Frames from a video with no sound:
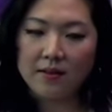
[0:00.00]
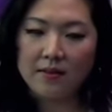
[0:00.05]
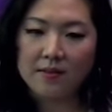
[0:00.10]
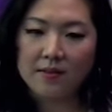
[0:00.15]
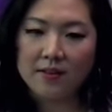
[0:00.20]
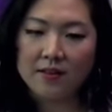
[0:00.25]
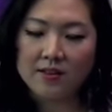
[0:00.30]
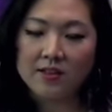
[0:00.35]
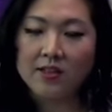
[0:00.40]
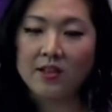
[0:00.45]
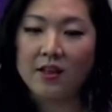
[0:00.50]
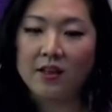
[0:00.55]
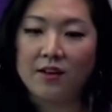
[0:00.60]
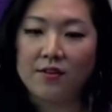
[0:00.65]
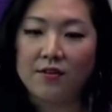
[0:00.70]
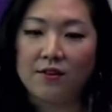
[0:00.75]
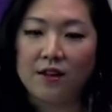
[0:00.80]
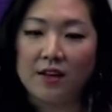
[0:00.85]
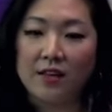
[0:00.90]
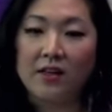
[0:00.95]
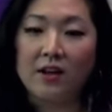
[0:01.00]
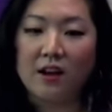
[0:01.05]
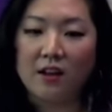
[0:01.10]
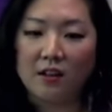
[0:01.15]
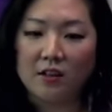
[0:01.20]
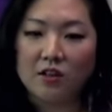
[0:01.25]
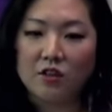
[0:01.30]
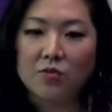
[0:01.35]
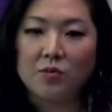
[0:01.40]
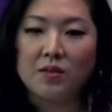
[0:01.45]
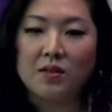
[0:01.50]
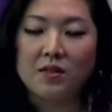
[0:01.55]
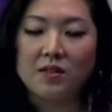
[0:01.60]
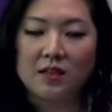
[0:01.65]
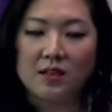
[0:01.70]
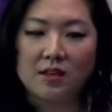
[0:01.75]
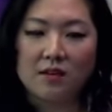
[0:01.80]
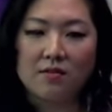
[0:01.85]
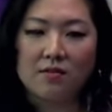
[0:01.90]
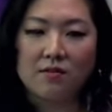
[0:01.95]
there's a lot of acknowledgement
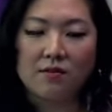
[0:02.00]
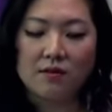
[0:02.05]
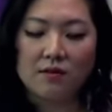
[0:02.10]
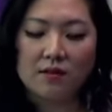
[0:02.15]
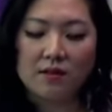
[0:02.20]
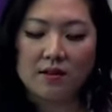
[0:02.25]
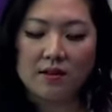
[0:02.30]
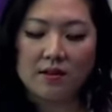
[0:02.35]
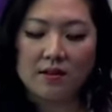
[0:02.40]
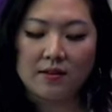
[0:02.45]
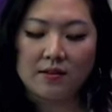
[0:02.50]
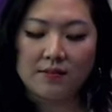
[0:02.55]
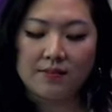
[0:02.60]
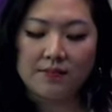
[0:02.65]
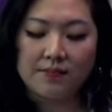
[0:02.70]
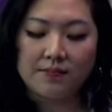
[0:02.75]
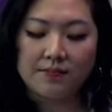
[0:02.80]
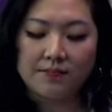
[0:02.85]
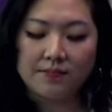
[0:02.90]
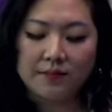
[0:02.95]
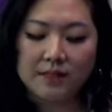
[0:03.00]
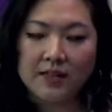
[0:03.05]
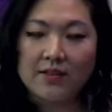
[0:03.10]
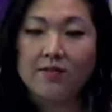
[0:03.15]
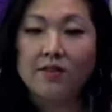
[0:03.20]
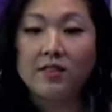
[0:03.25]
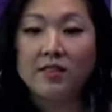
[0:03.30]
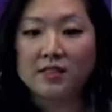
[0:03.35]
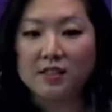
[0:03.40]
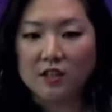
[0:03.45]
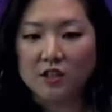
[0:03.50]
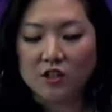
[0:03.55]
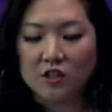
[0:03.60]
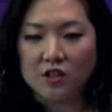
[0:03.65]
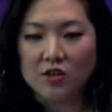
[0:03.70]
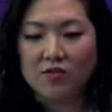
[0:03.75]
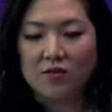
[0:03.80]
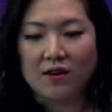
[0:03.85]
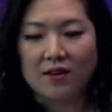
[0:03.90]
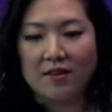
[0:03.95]
and um, kind of discussion
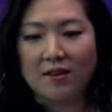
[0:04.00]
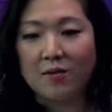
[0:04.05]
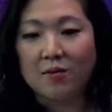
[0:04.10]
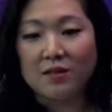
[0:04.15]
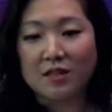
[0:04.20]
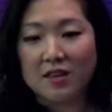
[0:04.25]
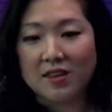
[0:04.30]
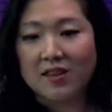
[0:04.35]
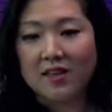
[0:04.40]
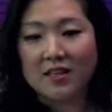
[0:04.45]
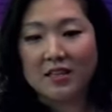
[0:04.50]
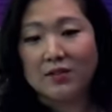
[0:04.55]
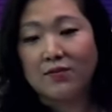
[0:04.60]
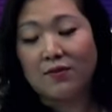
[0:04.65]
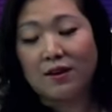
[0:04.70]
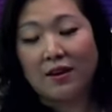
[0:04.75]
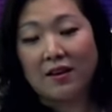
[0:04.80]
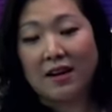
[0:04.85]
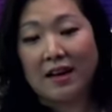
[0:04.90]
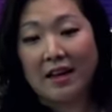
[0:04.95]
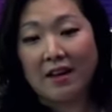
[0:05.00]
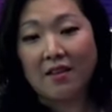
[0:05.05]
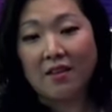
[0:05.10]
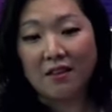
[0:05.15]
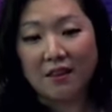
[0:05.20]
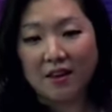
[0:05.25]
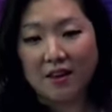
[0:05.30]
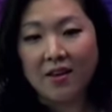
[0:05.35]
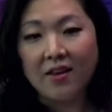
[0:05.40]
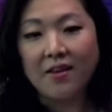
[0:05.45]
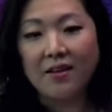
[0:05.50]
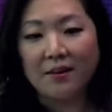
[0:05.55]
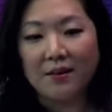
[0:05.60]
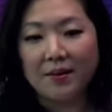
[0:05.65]
around that, which I think is very healthy.